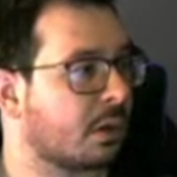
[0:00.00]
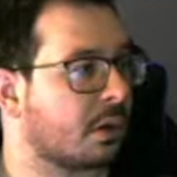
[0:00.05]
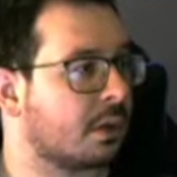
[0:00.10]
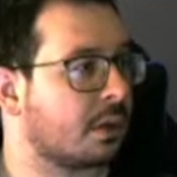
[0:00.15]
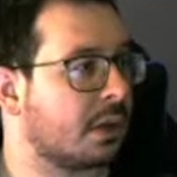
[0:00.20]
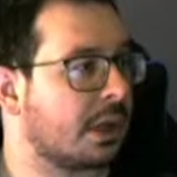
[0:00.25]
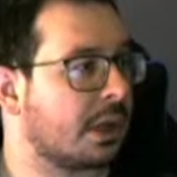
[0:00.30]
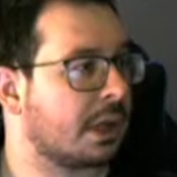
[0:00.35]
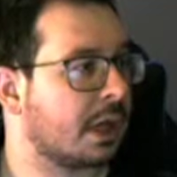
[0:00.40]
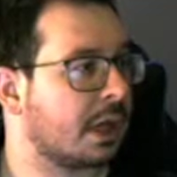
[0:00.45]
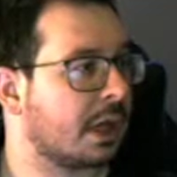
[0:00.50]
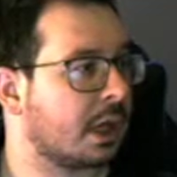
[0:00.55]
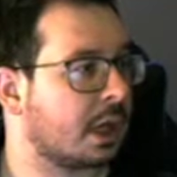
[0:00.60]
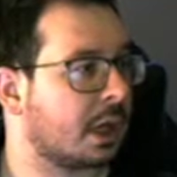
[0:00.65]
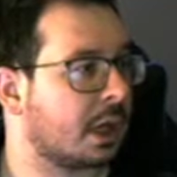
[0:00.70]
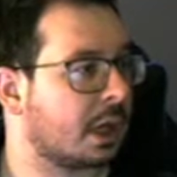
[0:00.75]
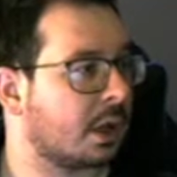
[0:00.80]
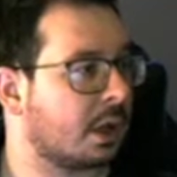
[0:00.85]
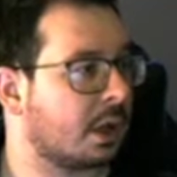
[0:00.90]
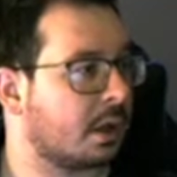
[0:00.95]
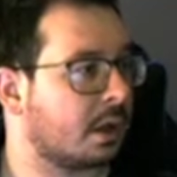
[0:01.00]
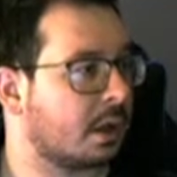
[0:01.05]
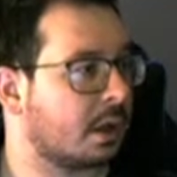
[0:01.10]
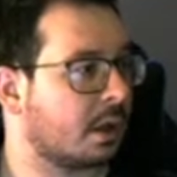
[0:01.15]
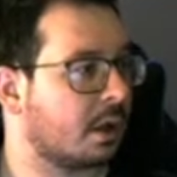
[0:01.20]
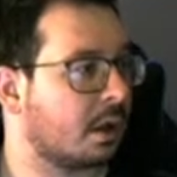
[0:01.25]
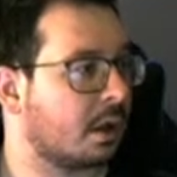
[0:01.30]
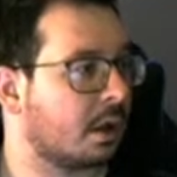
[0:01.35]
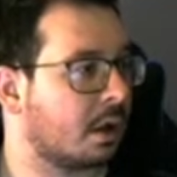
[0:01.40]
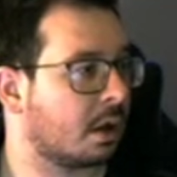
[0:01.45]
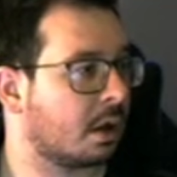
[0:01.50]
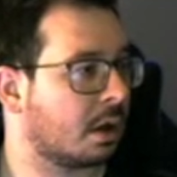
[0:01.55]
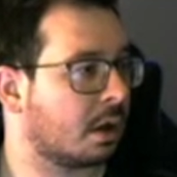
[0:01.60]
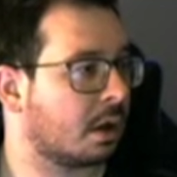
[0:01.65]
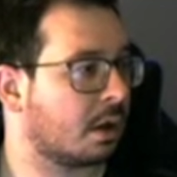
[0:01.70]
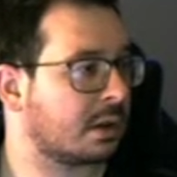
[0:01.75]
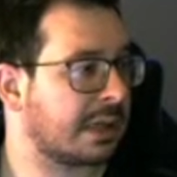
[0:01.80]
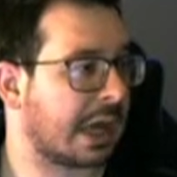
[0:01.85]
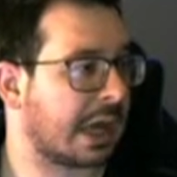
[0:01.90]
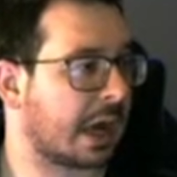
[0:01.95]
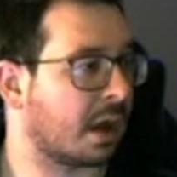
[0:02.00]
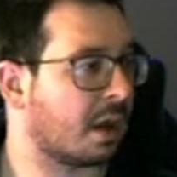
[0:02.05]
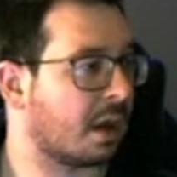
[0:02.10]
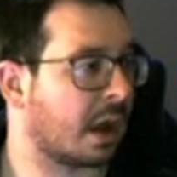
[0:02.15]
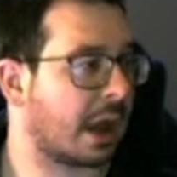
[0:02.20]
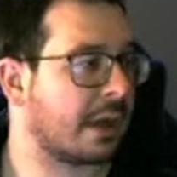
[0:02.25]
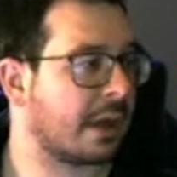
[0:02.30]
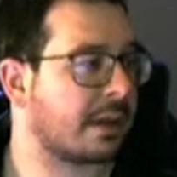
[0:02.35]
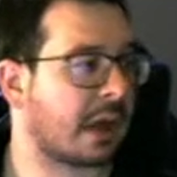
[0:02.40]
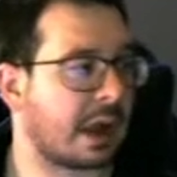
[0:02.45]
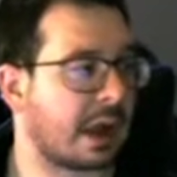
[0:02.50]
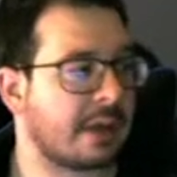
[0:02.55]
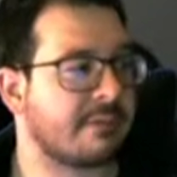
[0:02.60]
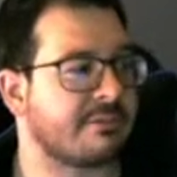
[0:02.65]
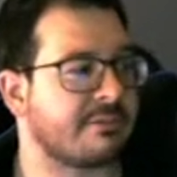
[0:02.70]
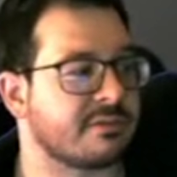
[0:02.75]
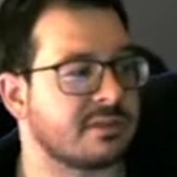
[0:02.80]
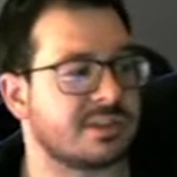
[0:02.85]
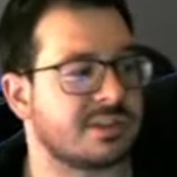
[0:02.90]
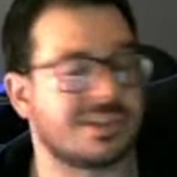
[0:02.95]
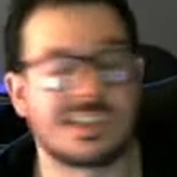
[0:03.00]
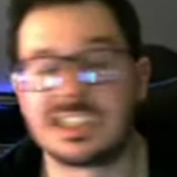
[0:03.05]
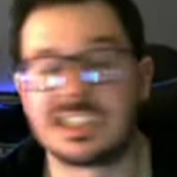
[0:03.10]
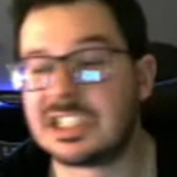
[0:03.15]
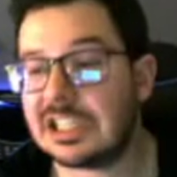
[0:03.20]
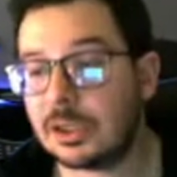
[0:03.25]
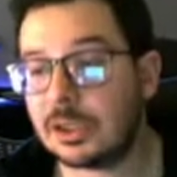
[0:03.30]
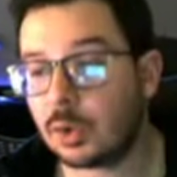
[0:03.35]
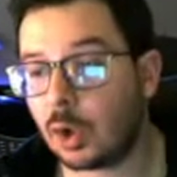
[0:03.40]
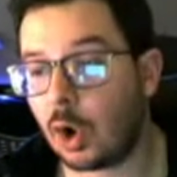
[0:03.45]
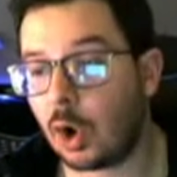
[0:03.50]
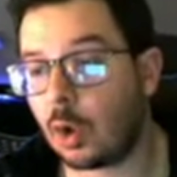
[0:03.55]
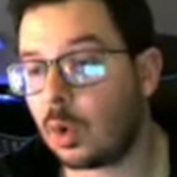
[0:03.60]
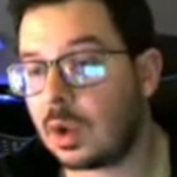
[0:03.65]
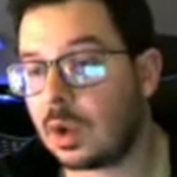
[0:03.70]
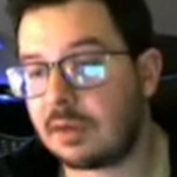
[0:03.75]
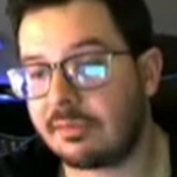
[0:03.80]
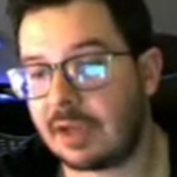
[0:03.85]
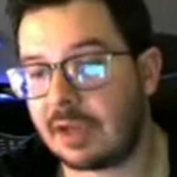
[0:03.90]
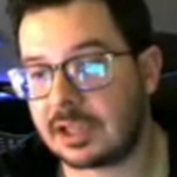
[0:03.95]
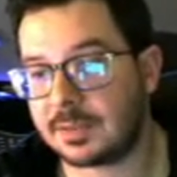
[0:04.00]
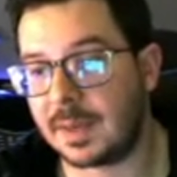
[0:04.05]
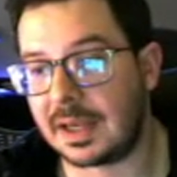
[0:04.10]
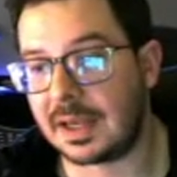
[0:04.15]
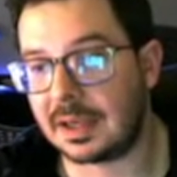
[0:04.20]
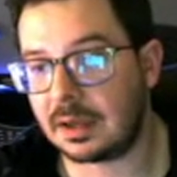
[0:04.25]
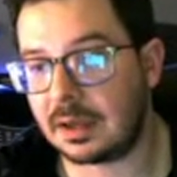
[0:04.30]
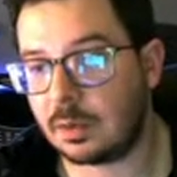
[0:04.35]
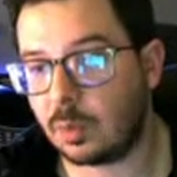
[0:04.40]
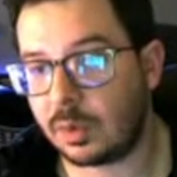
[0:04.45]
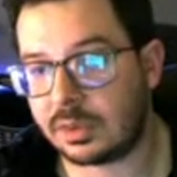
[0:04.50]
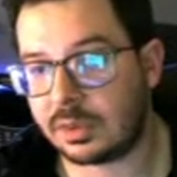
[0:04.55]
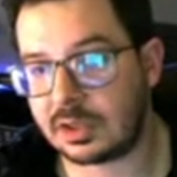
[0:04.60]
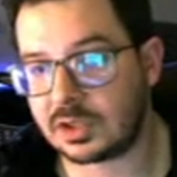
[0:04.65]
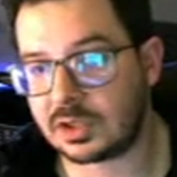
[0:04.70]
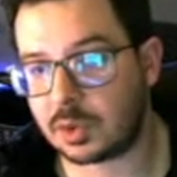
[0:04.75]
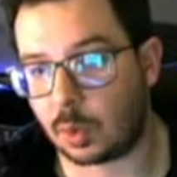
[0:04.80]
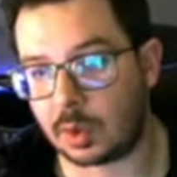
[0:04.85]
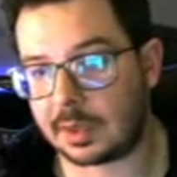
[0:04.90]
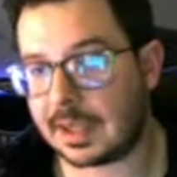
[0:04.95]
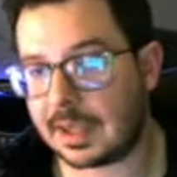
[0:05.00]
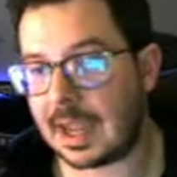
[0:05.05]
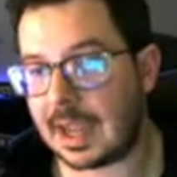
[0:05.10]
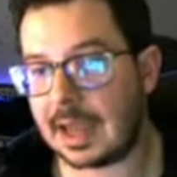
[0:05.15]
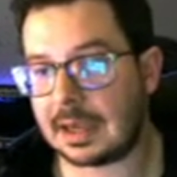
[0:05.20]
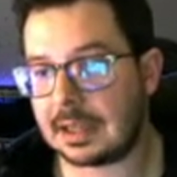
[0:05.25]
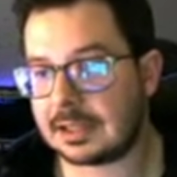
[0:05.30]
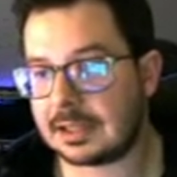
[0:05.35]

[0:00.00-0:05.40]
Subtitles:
Yeah, I have zero investment with this Torracat in